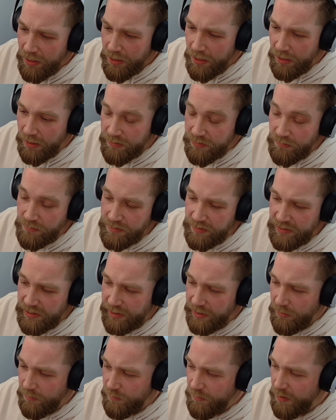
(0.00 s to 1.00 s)
it's
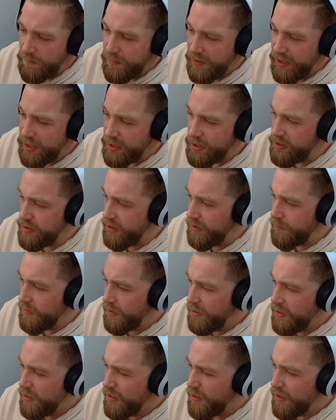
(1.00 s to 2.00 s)
clicking on my page there,
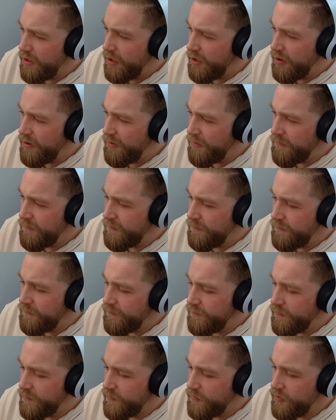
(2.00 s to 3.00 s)

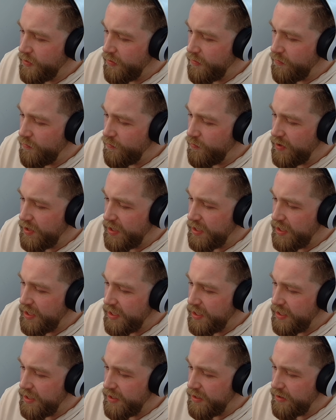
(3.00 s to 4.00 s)
that
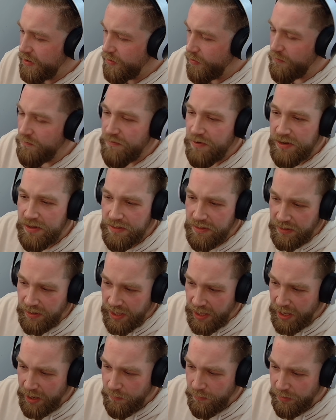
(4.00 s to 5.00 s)
we got rid of the
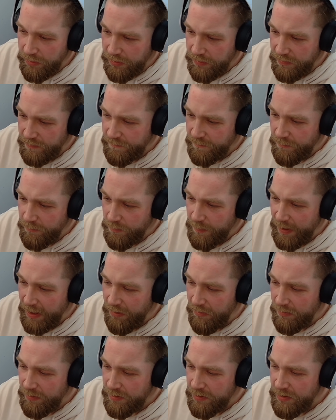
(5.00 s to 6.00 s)
care workers for
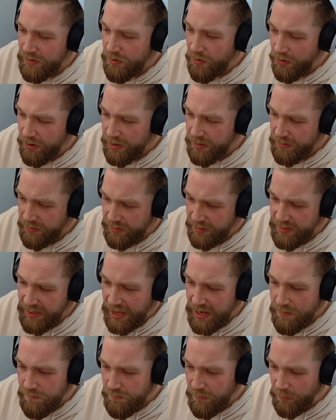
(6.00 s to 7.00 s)
about 9 to
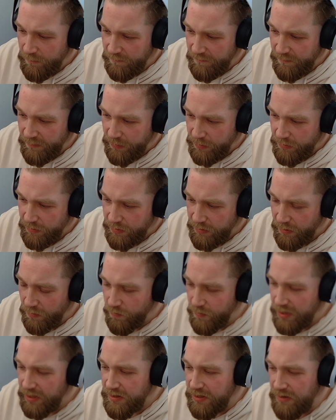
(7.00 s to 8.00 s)
10 months. So
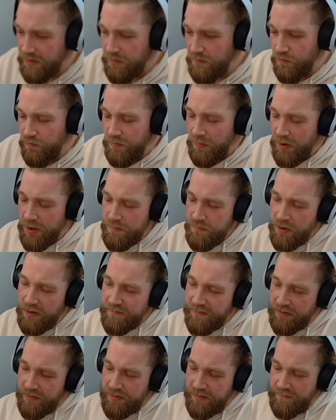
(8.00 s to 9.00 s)
we didn't, my
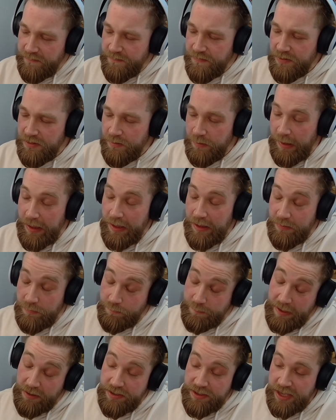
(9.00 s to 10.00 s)
mother, for like
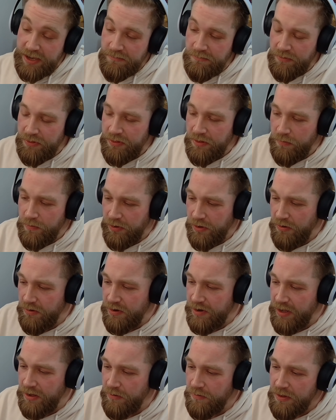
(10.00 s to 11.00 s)
about a year or so ago
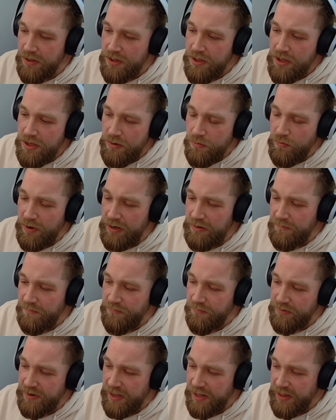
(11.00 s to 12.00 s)
now, went
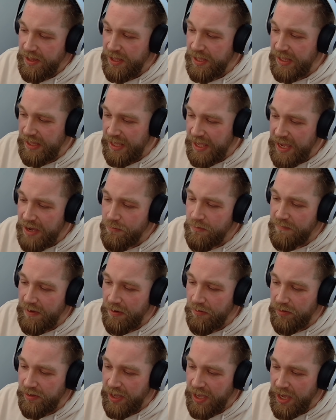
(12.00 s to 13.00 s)
for nearly a year
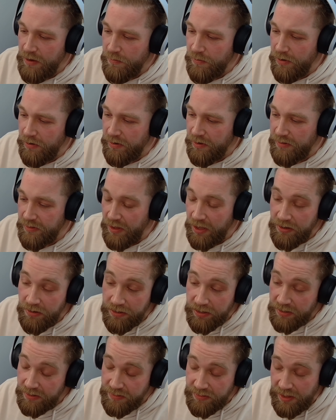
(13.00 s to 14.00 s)
without care workers. And
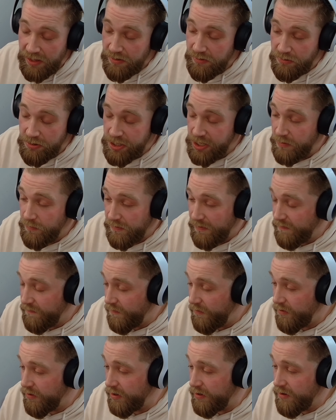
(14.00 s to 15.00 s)
I can tell you, she was
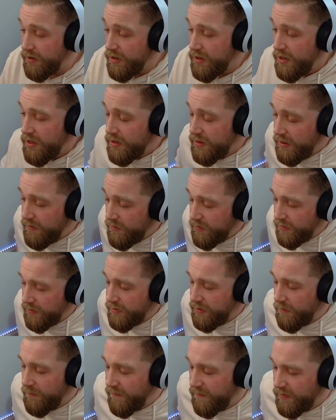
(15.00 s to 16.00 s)
fine. There was
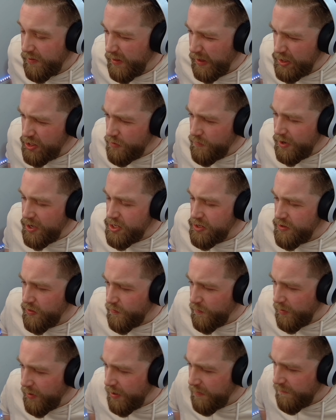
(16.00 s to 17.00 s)
some
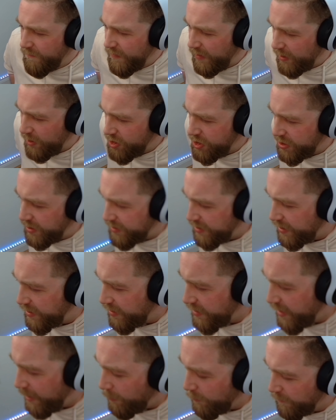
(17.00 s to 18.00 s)
situations where I think she
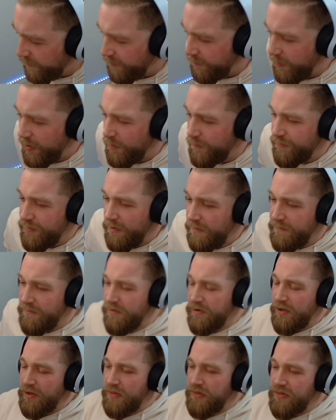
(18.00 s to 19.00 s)
needed help from her brother
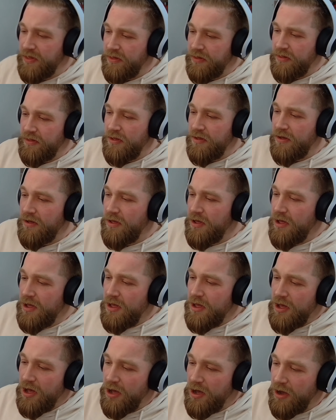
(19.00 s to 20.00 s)
and her sister
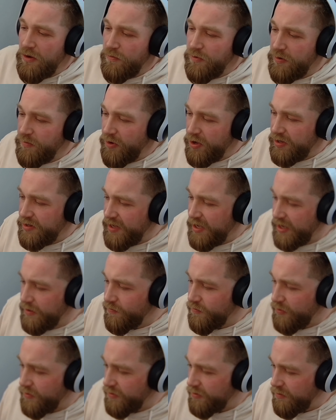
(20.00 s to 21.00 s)
when my
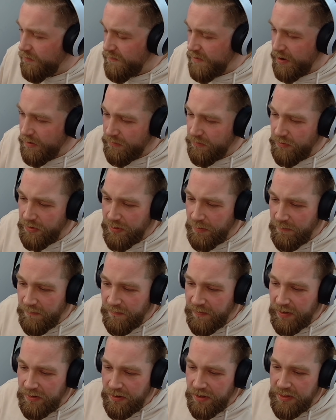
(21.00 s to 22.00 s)
dad wasn't around or
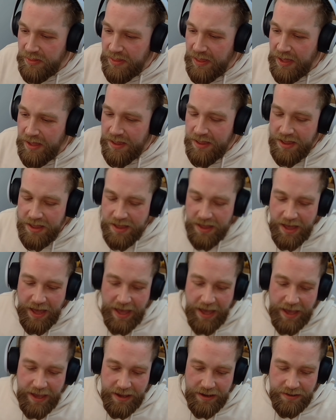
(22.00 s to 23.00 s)
something like that.
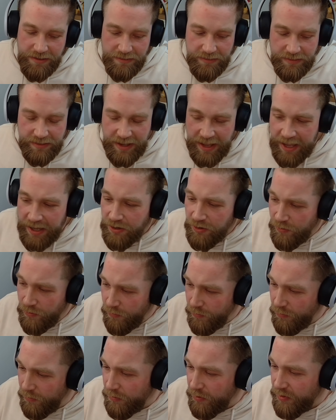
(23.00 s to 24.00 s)
And that
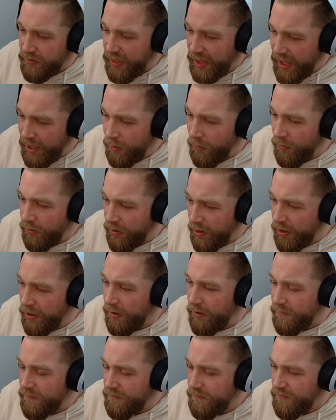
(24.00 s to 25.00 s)
caused hell on
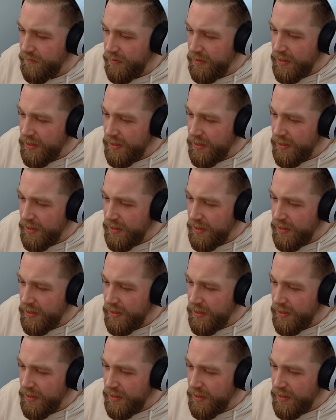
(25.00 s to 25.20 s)
earth.